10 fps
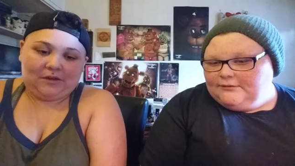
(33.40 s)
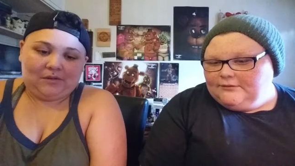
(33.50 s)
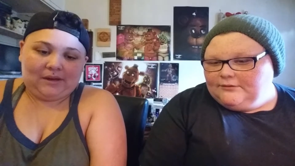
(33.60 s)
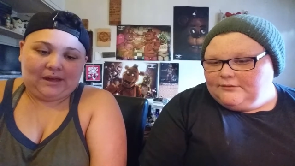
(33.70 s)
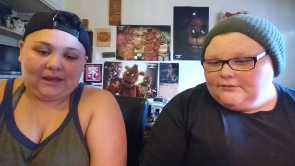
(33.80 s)

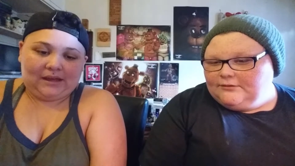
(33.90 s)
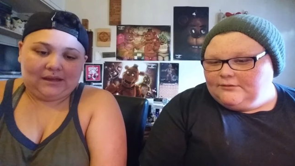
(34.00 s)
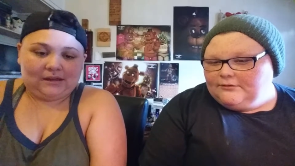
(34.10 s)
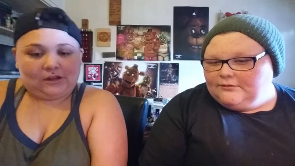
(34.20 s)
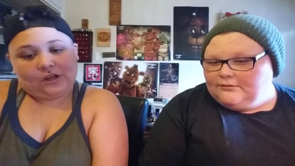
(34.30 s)
Speaker 1: you
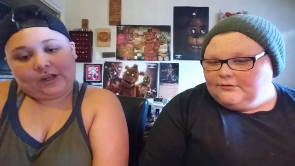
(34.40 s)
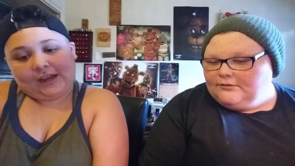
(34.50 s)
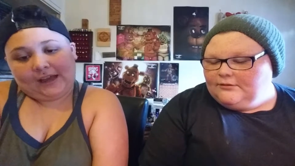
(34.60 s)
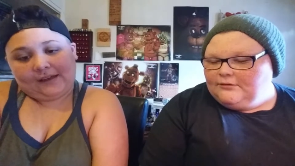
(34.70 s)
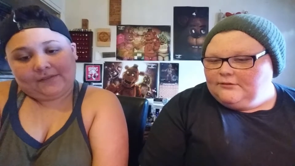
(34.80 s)
could
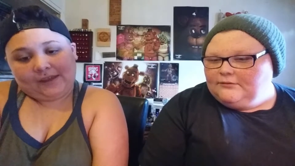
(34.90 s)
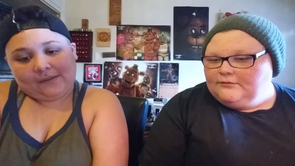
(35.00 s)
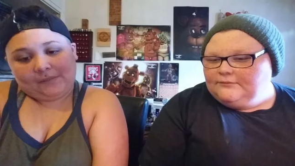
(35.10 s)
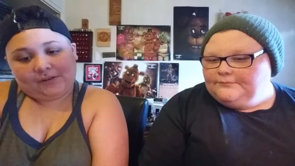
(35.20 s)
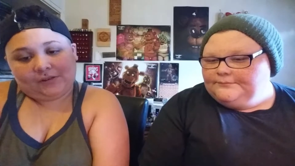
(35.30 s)
have a
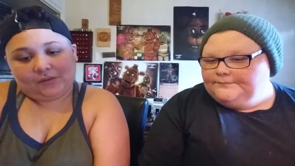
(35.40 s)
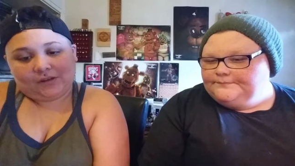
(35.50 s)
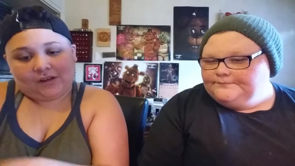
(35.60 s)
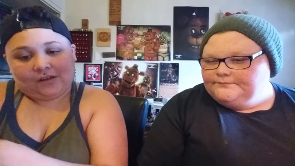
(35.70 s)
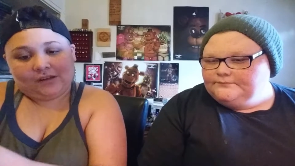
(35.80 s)

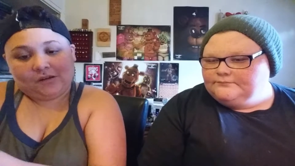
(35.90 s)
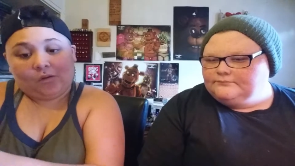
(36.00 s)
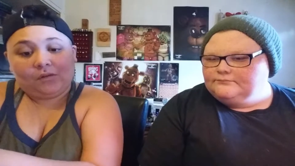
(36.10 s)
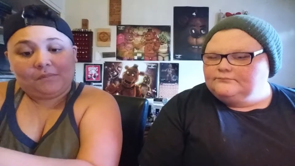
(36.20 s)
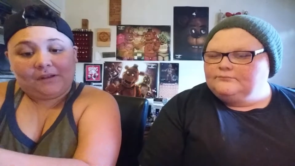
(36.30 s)
an
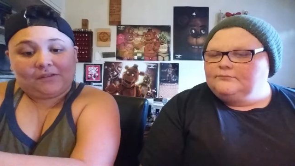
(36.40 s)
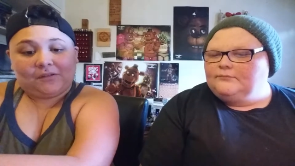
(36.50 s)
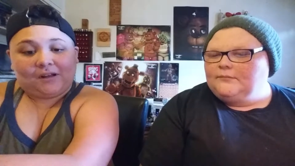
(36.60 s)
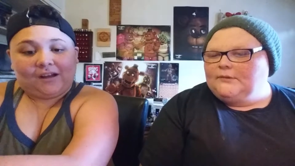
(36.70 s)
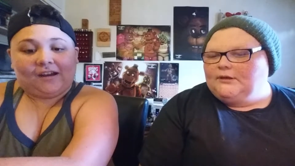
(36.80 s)
old
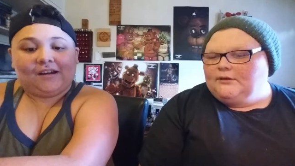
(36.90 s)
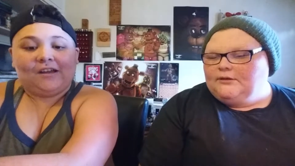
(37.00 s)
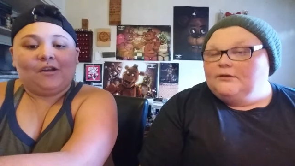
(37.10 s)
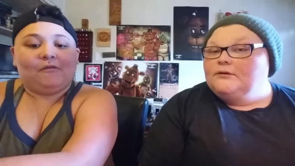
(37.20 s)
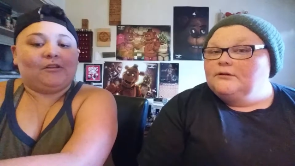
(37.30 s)
muscle car,
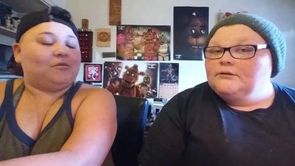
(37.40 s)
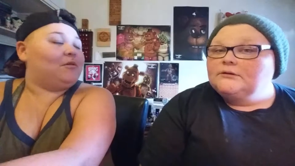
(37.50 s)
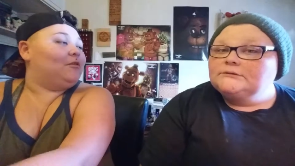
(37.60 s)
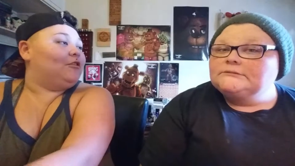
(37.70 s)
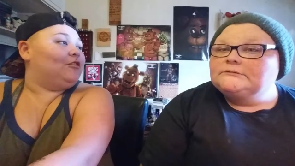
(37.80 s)
which
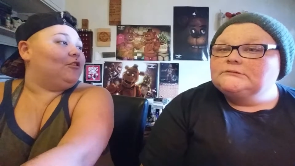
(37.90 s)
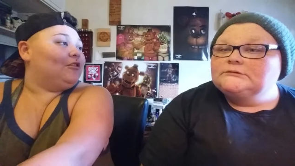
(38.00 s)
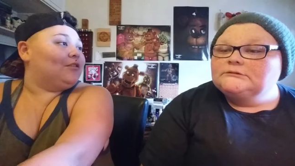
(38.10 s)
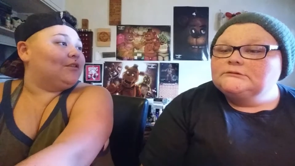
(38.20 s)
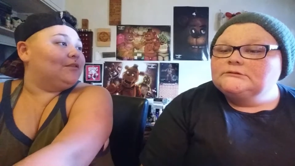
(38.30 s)
one would you
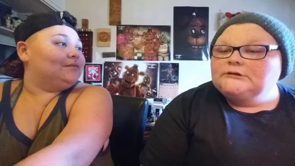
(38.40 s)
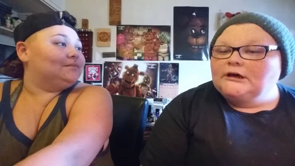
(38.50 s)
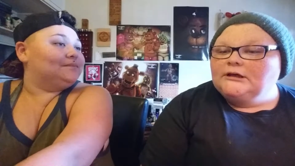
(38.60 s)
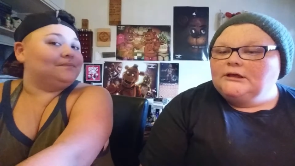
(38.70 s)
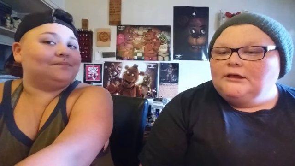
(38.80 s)
choose?
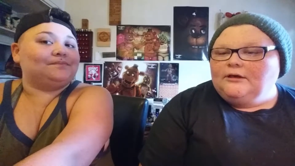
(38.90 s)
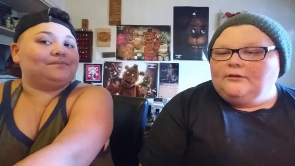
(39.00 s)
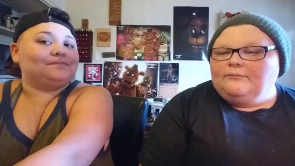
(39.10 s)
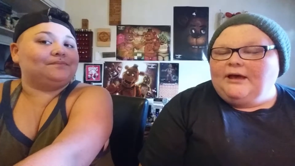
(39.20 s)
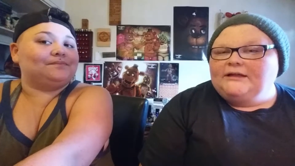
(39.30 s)

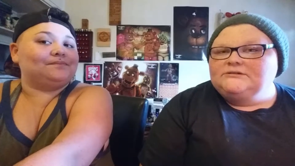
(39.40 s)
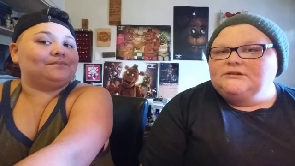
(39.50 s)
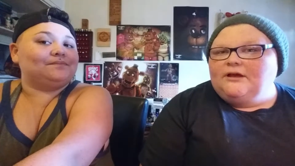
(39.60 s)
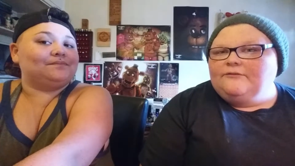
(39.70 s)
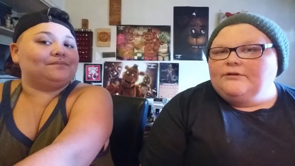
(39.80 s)
Speaker 2: Mine's
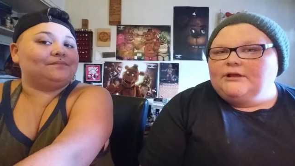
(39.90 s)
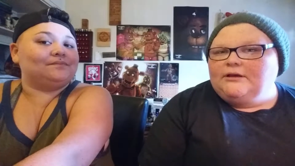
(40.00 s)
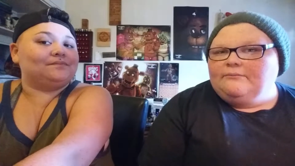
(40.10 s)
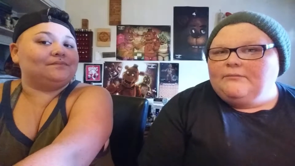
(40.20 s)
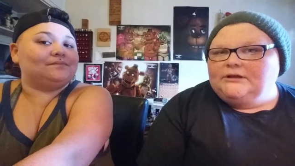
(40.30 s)
not really
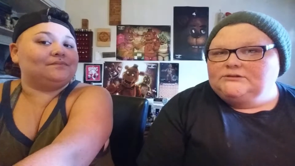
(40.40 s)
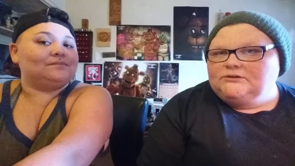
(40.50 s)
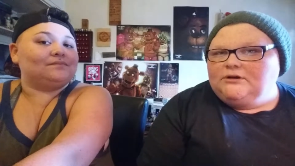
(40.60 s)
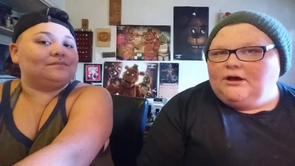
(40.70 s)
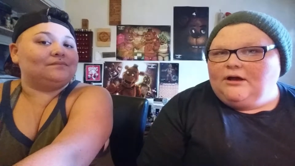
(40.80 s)
a
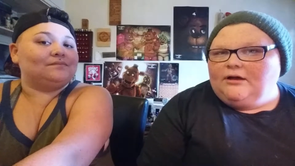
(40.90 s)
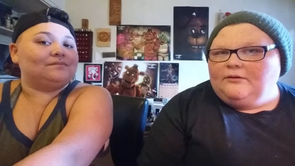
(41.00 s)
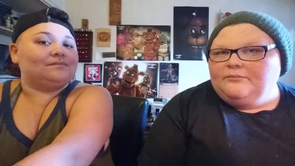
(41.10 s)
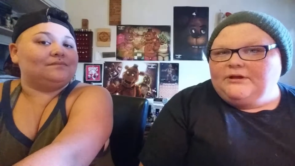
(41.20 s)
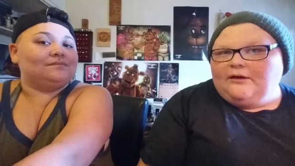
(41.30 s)
muscle
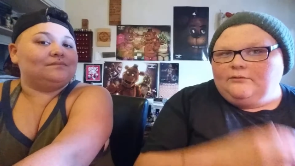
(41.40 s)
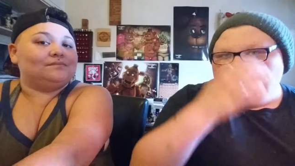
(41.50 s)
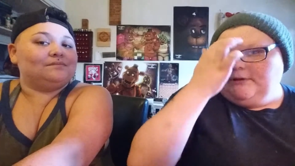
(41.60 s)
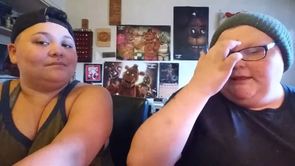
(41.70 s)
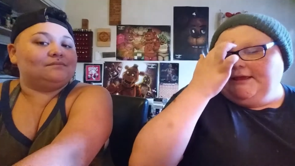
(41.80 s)
car, but I would
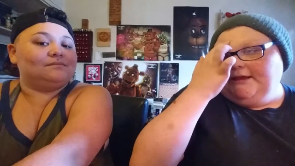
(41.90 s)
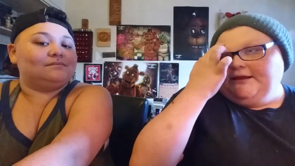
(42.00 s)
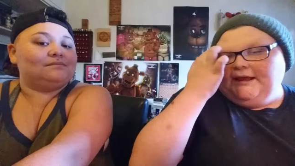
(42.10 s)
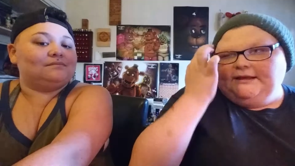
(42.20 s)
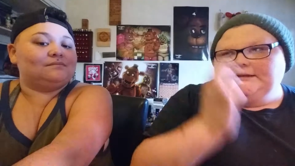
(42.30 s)
want like a
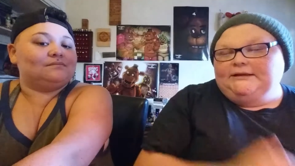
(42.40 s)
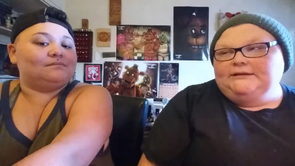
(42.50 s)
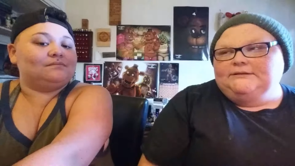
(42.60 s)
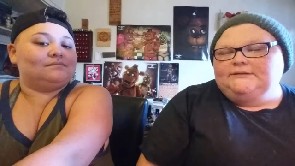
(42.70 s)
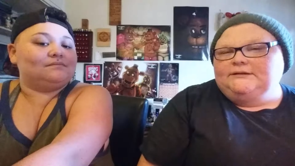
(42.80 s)

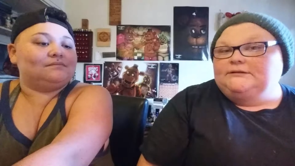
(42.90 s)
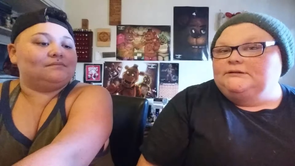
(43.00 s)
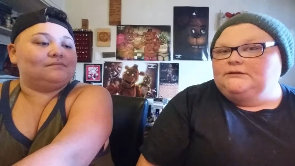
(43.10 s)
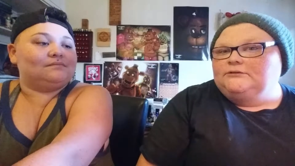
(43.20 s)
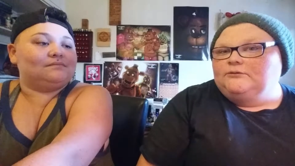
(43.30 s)

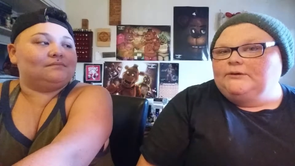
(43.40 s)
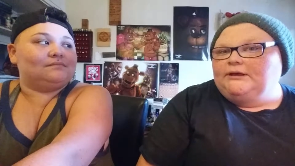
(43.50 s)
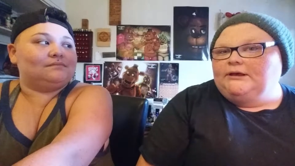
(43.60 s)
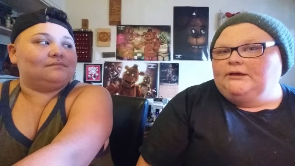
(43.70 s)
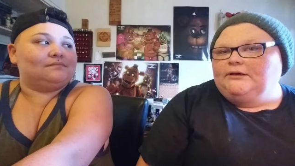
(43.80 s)

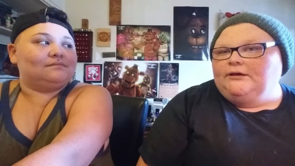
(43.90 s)
1963